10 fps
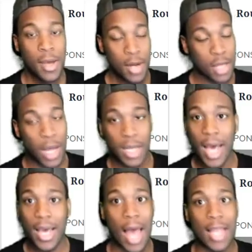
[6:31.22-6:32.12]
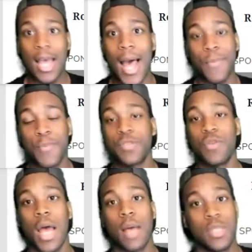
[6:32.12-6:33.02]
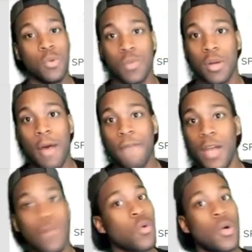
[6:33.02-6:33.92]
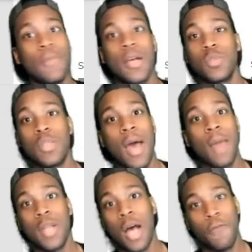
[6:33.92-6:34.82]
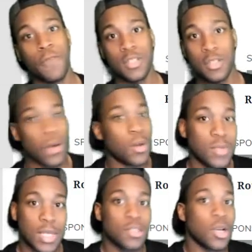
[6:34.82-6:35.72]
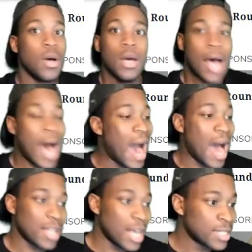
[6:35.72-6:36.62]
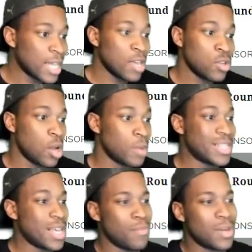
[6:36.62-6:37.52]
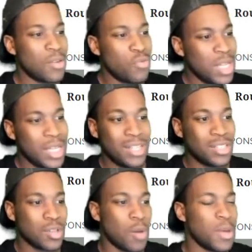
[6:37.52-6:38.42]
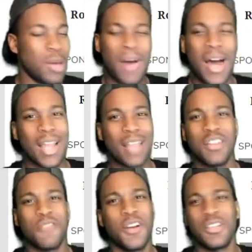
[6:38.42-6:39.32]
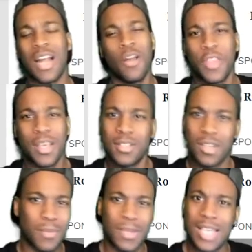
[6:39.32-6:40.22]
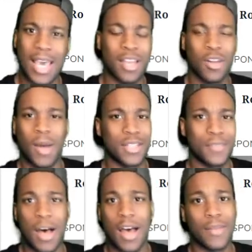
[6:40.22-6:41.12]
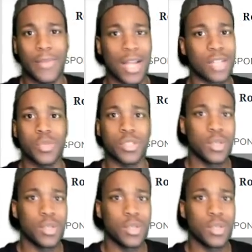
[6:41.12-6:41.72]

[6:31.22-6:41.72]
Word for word: That's what I like. I like Optimus Grimes. He was one of my favorite cornerbacks with the Miami Dolphins. You know what I'm saying? So I, I like that. You know what I'm saying? But really, he's just going to be a body. I think the first year, I don't think he's going to be taking nobody's spot, to be honest with you.